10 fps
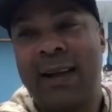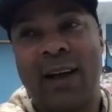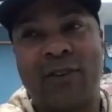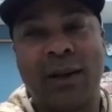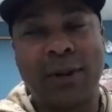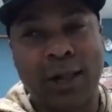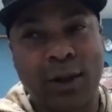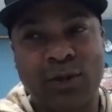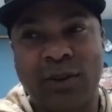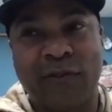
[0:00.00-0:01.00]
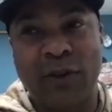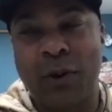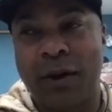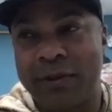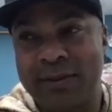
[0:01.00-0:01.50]
I've come close a
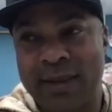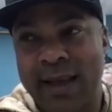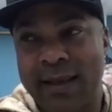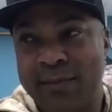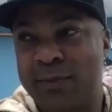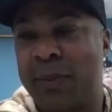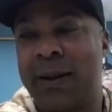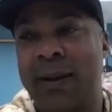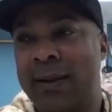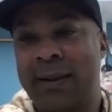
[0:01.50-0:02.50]
few other times, but